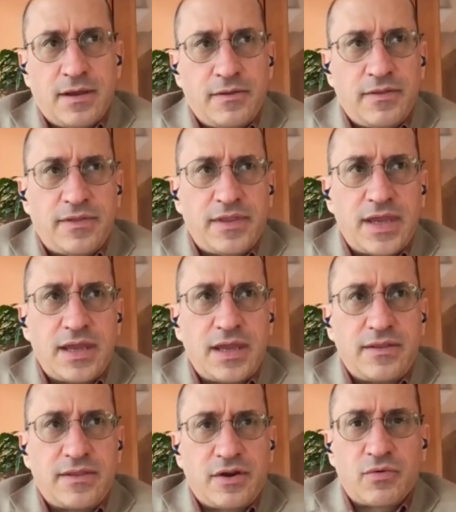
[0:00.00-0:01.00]

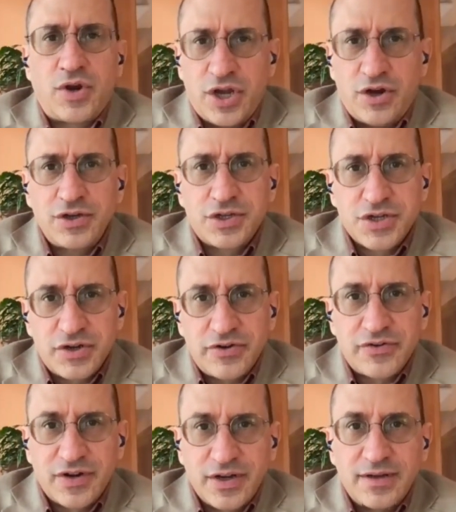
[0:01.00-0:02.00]
there were young
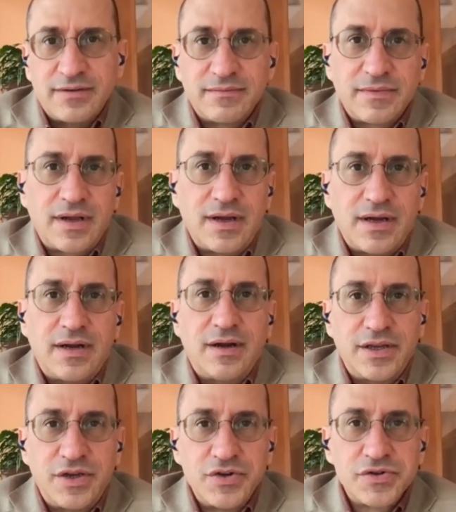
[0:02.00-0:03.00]
children,
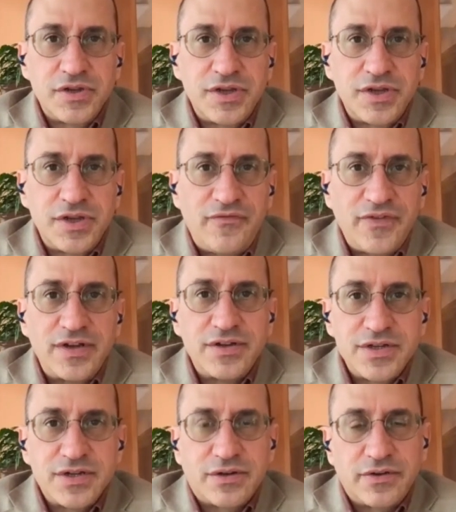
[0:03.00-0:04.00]
usually
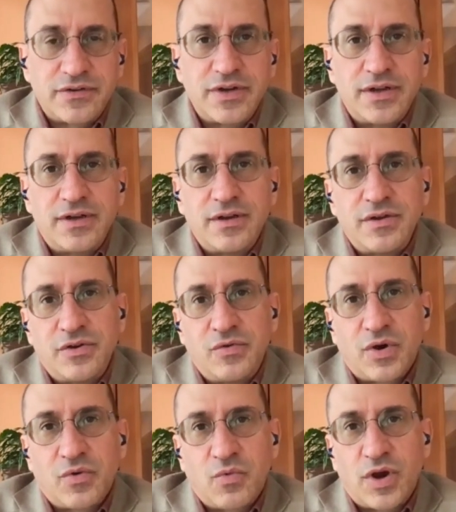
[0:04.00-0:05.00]
orphan children,
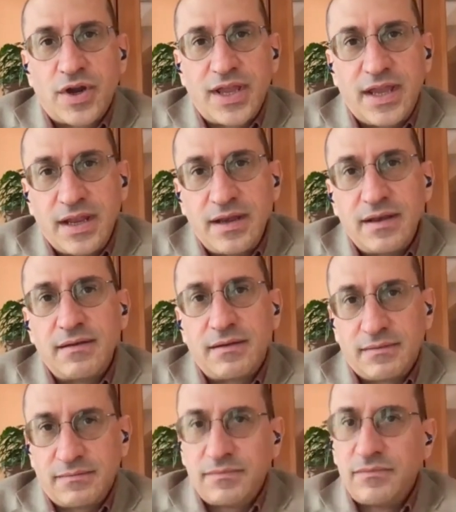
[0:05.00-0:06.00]
who were
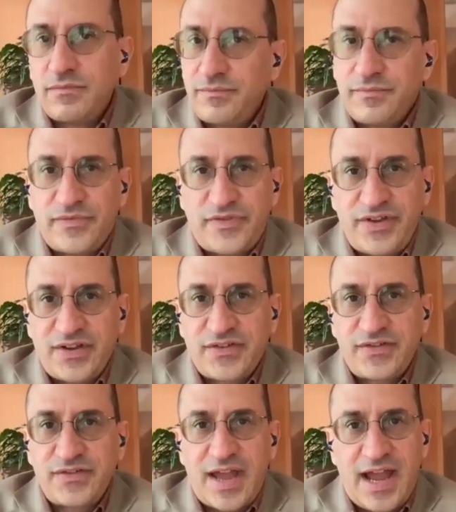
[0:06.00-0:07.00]
working
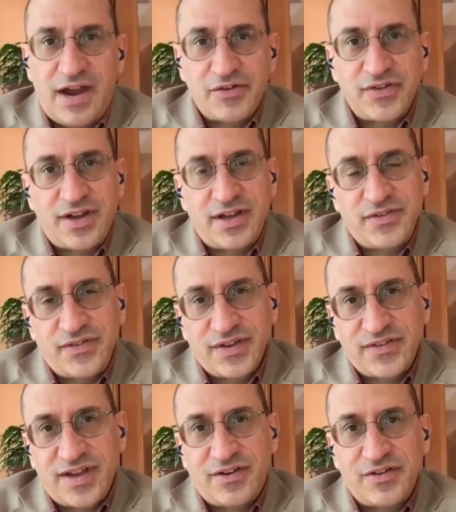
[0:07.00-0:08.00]
6 hours on,
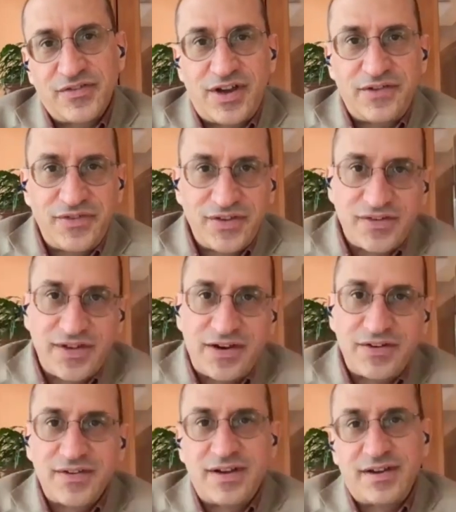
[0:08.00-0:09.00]
6 hours off, 6
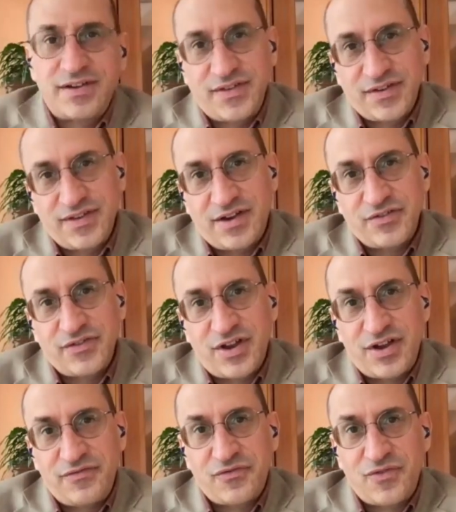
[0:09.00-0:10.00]
hours on, 6 hours
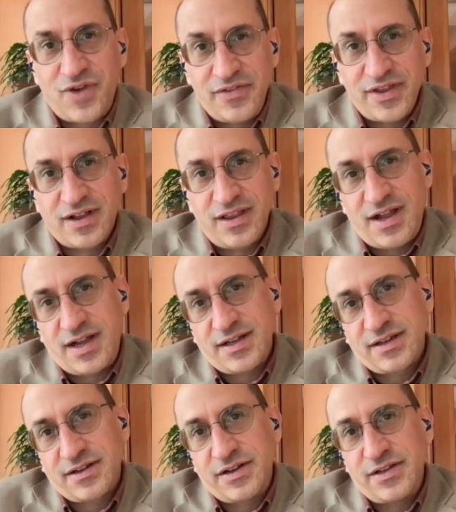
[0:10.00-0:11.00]
off, around the
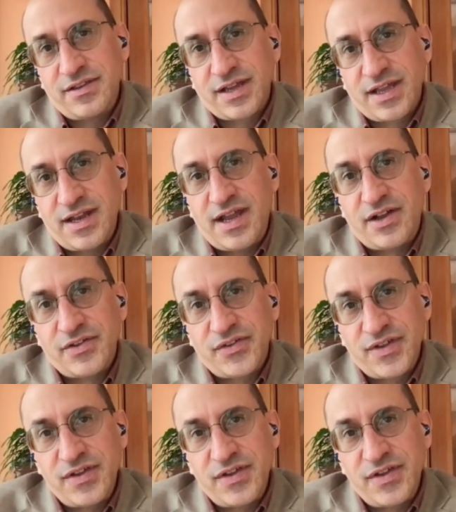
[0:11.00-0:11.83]
clock during the canal